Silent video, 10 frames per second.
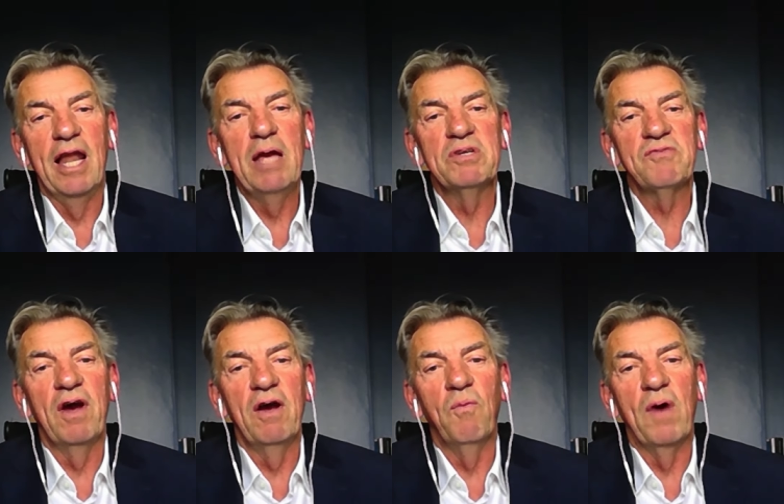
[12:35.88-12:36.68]
Labour's
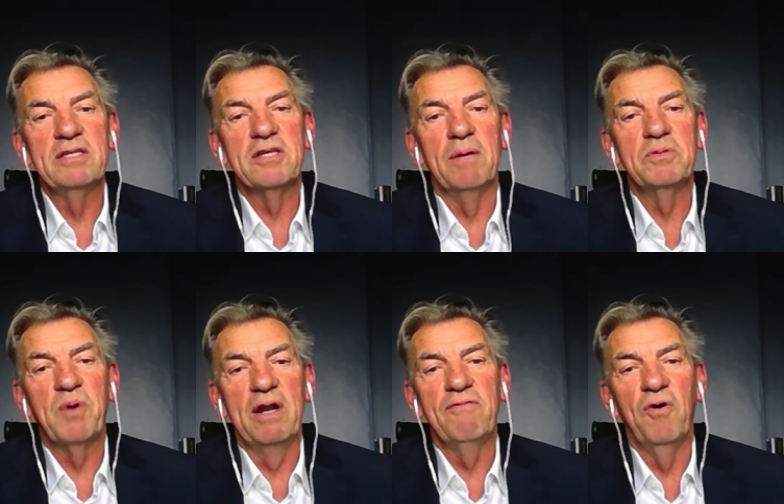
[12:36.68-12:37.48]
vote went
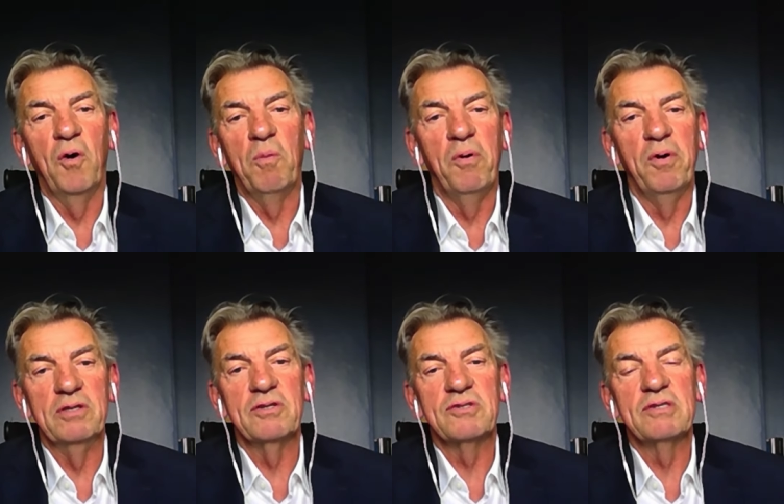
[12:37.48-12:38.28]
up 24
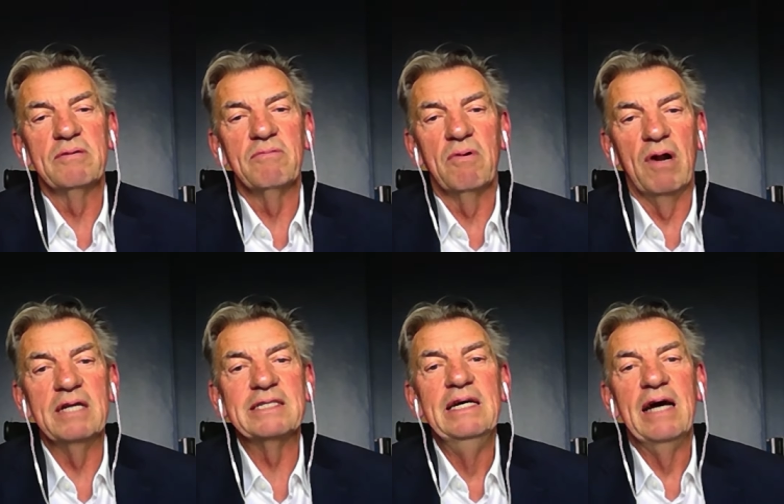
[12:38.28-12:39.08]
points
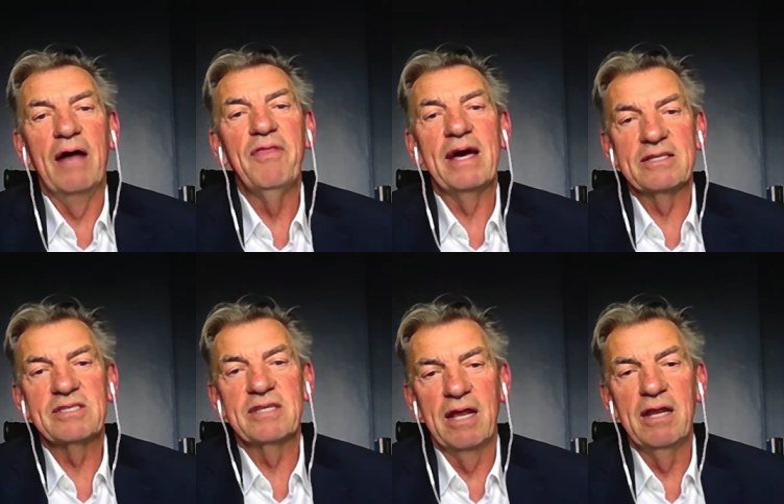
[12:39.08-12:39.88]
right? And
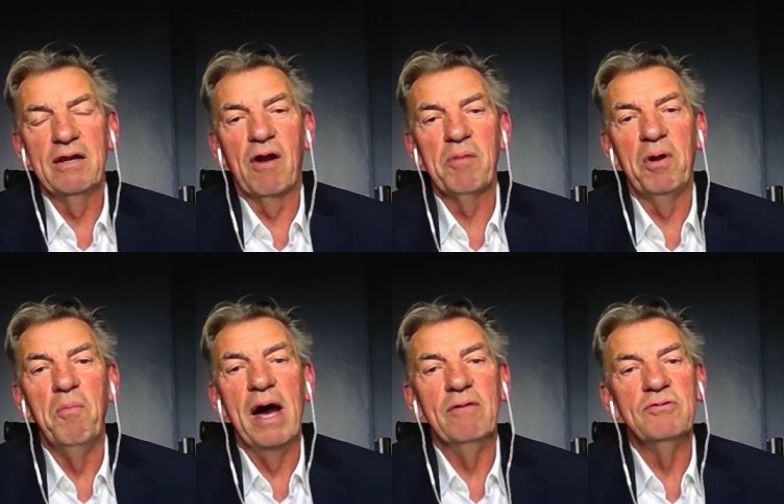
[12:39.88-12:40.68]
that's an incredible
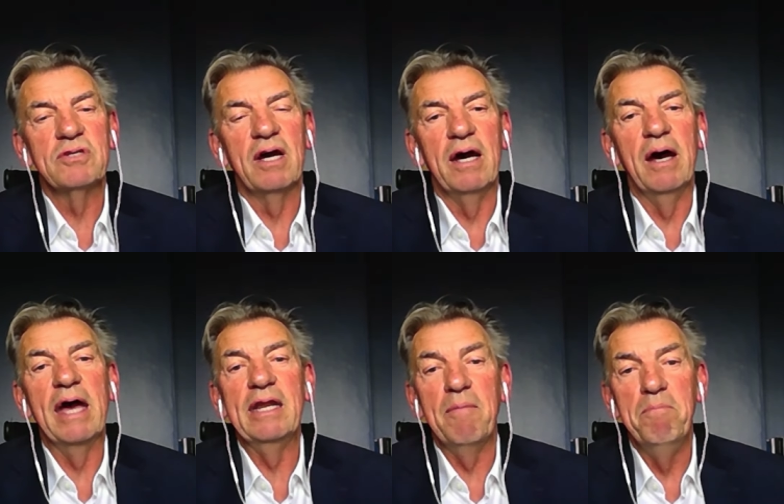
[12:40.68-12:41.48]
amount. Uh,
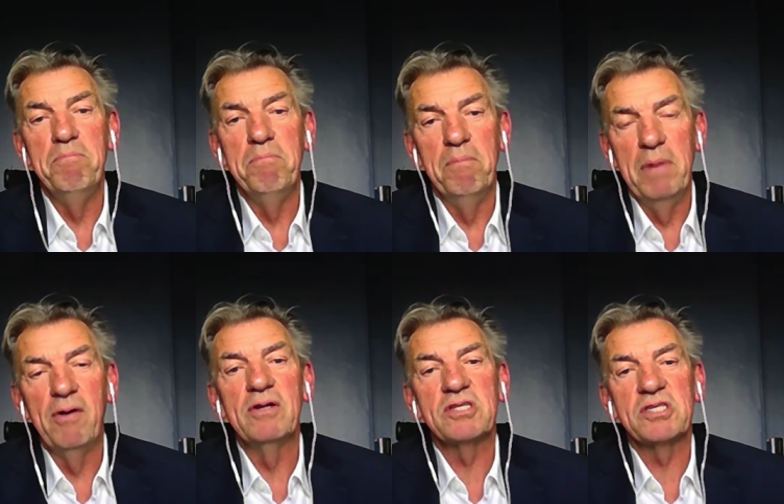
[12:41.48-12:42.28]
and it
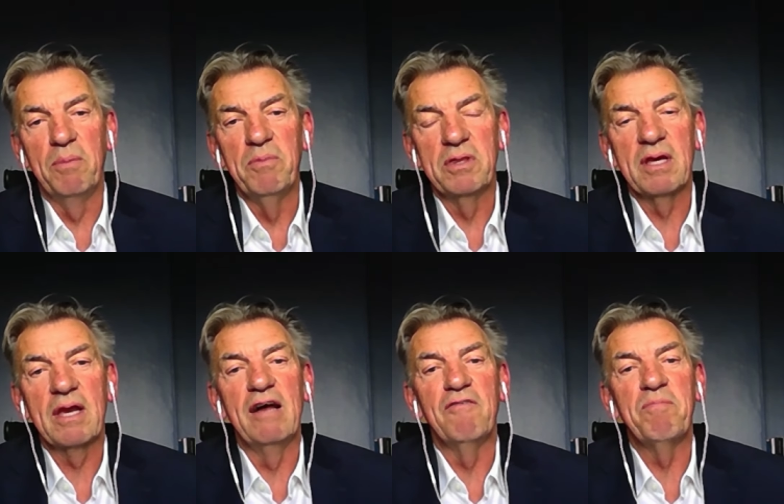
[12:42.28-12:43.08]
mirrors some of
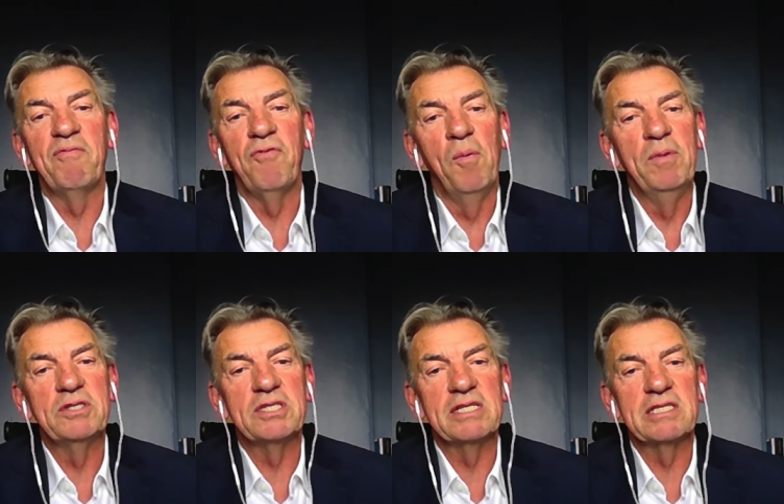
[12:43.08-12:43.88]
the kind of
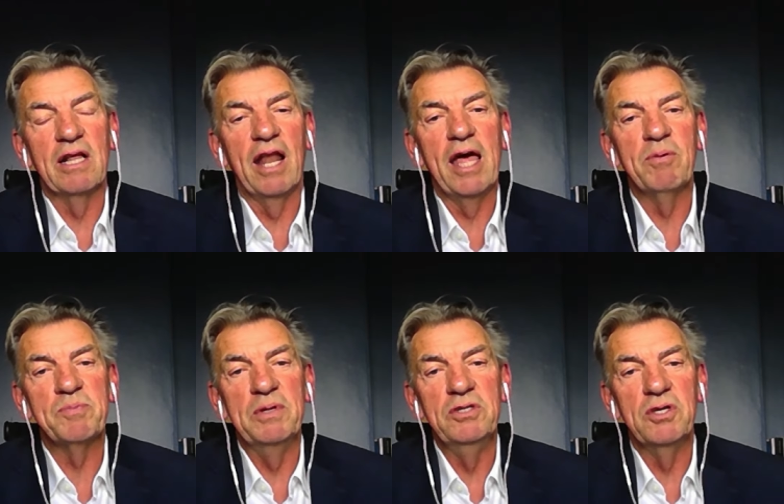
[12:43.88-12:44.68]
performances that
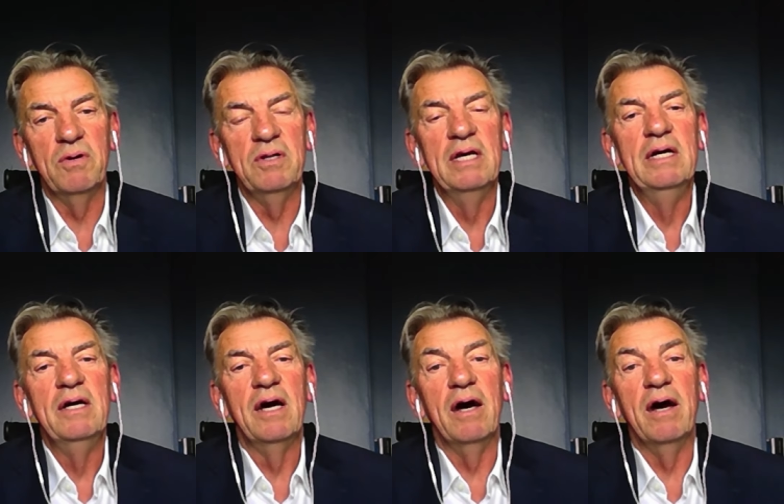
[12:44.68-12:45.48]
Labour's been doing
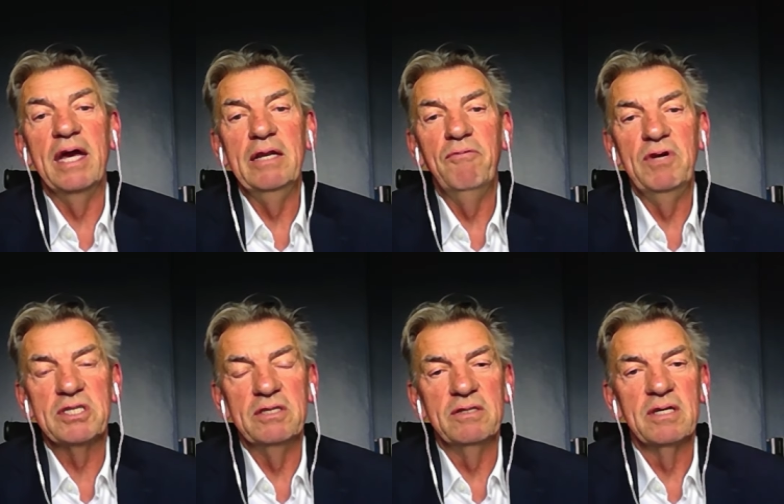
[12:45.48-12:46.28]
uh, in
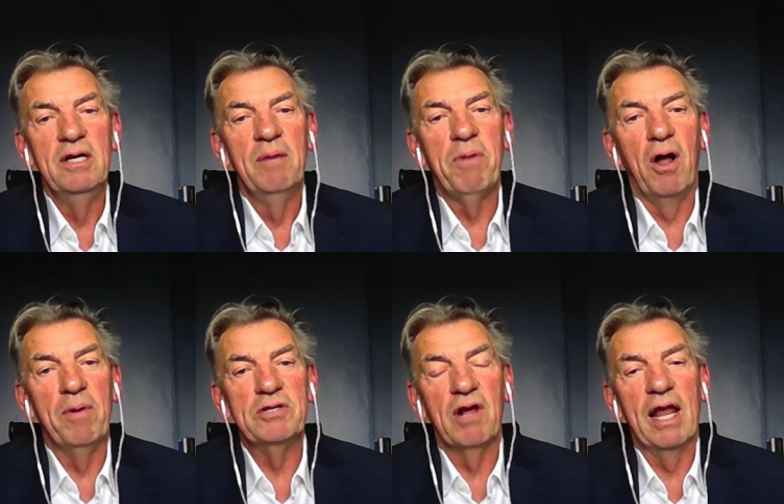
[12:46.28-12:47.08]
recent
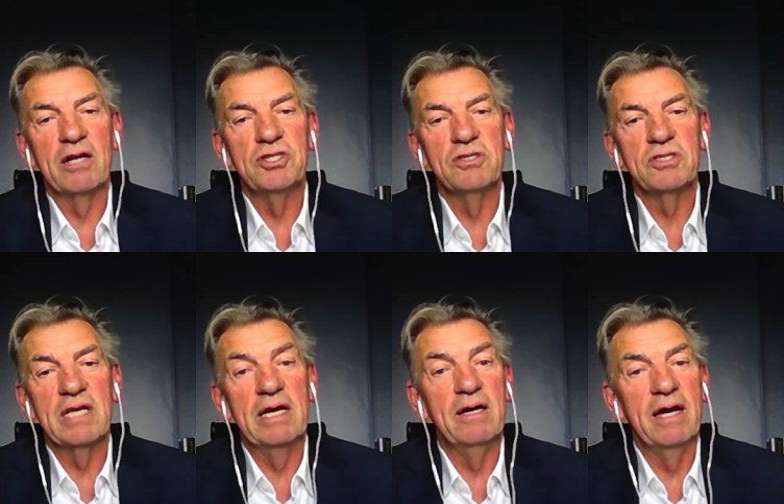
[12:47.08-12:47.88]
parliamentary elections
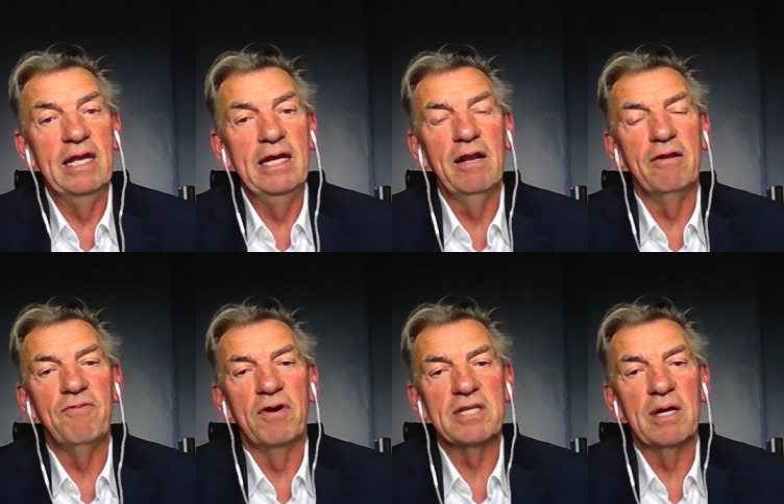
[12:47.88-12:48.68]
uh, in England, for
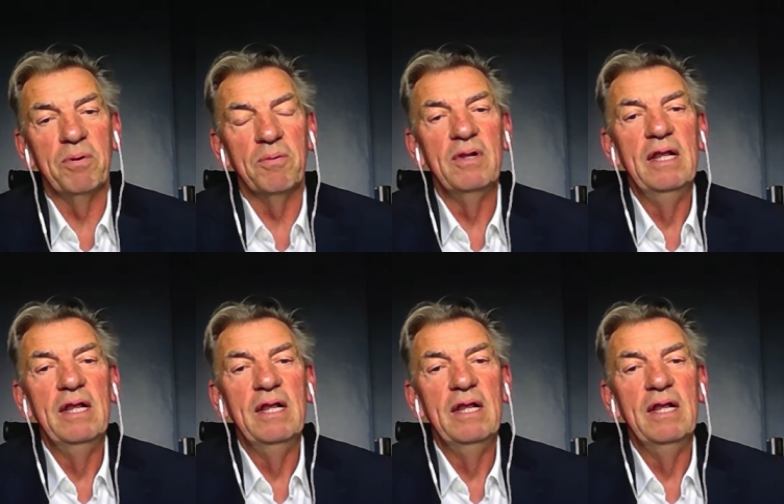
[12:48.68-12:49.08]
example.